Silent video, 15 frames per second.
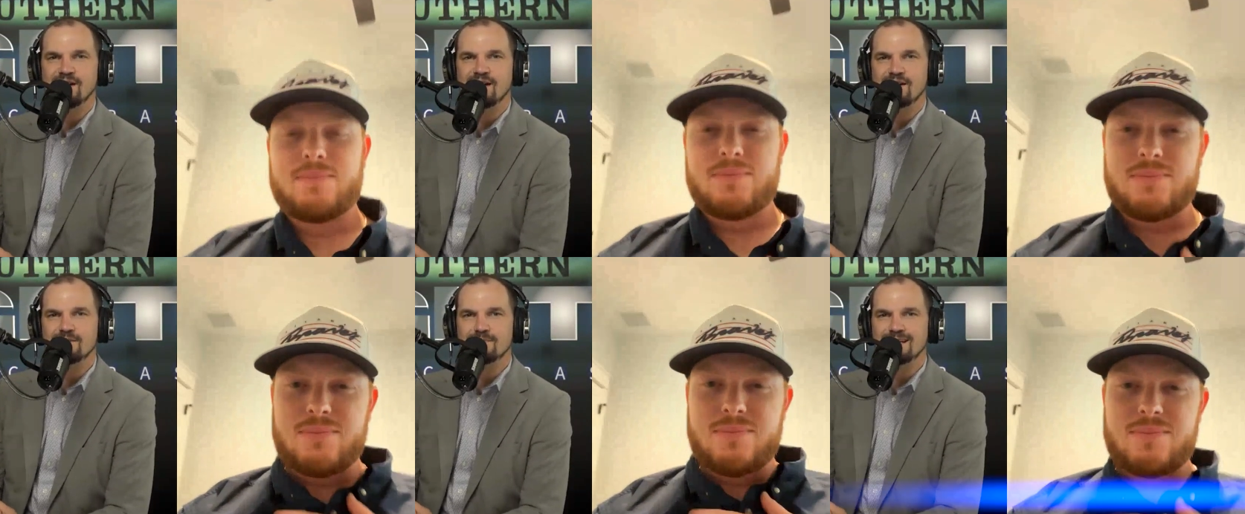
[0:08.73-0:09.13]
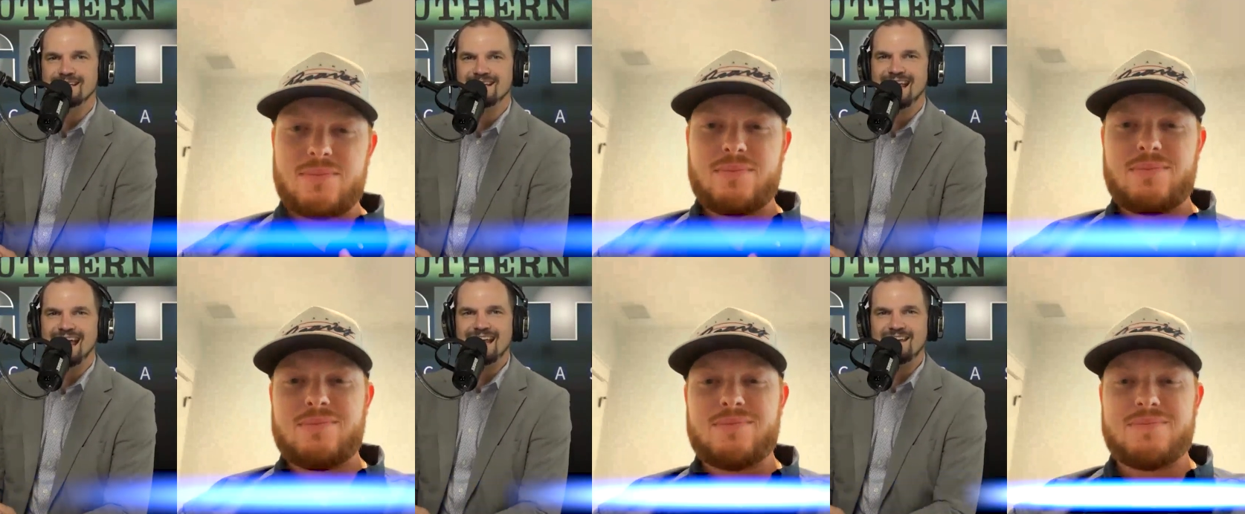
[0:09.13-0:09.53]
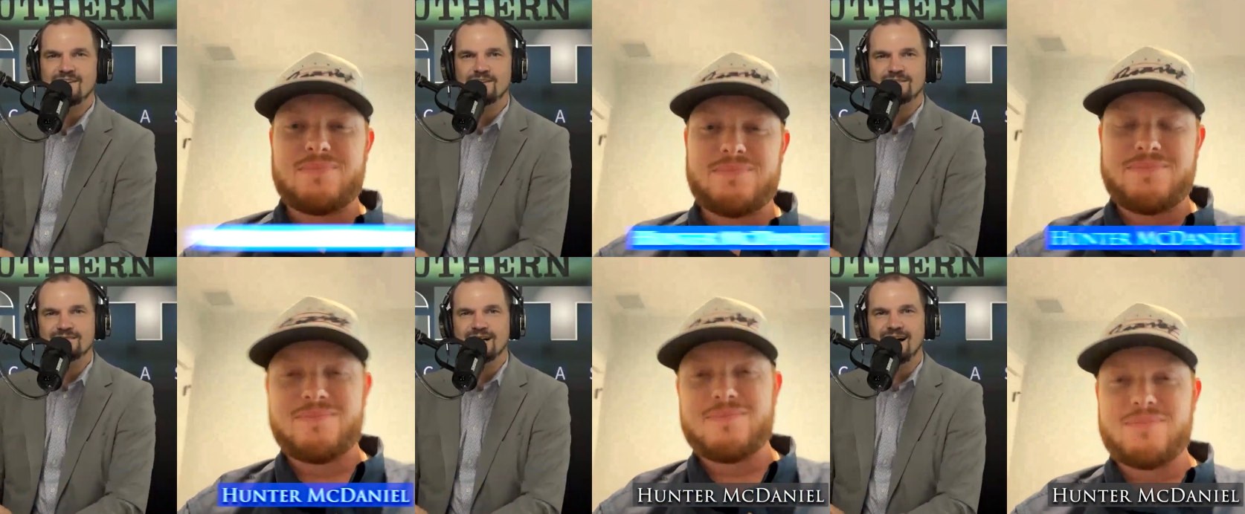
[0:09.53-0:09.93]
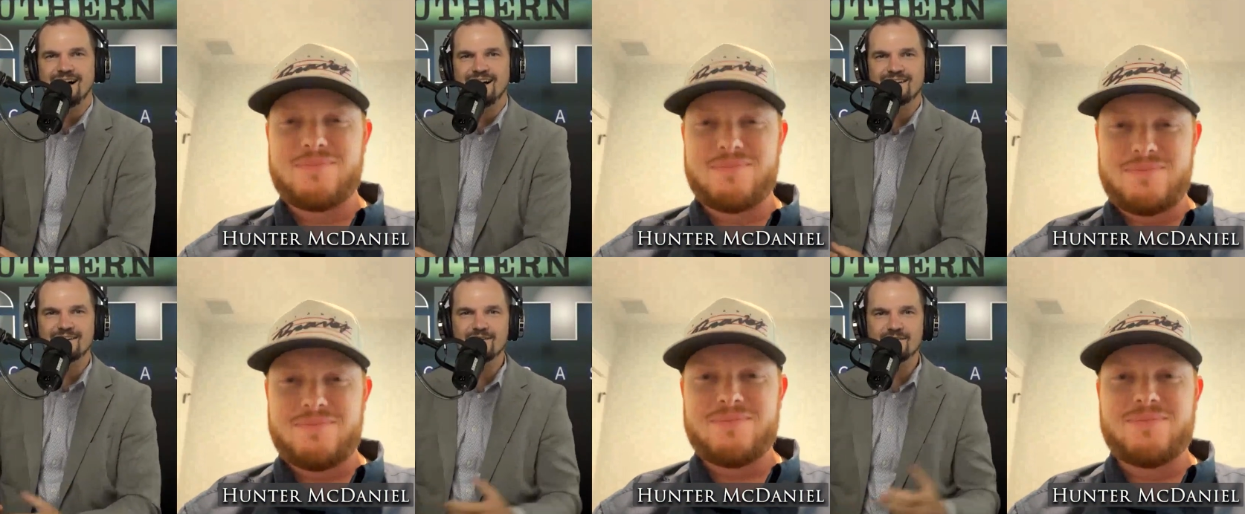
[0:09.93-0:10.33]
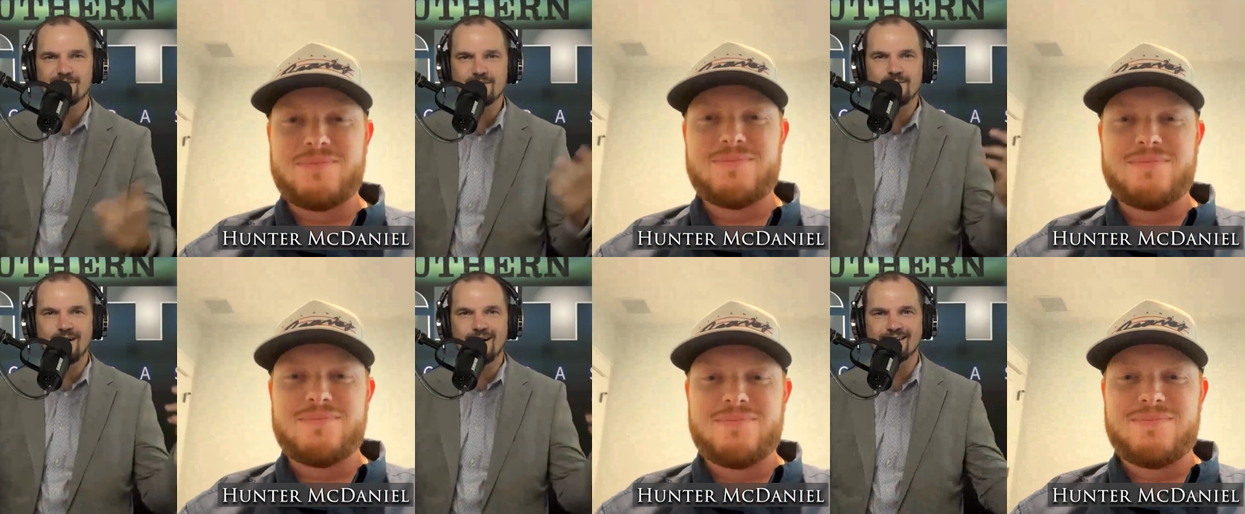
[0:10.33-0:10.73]
Speaker 1: Hunter McDaniel. Hunter,
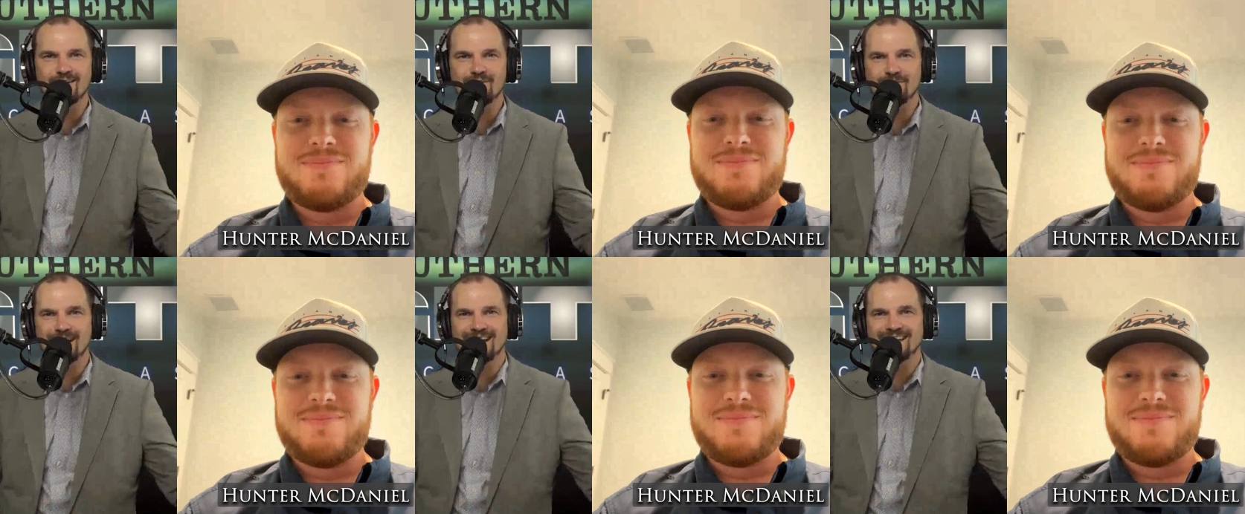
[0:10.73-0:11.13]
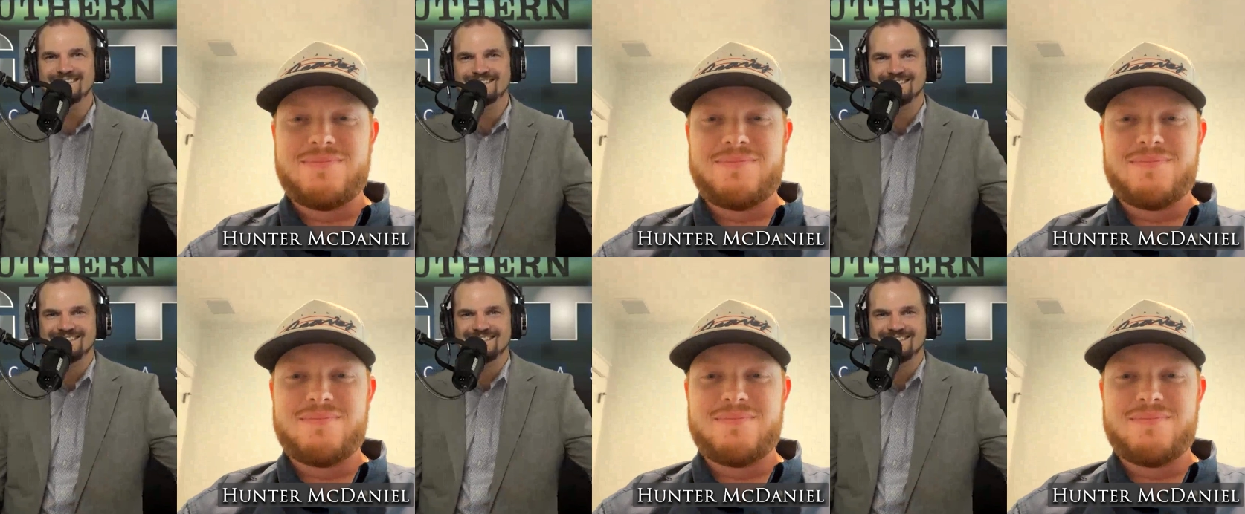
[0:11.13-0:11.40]
welcome, man.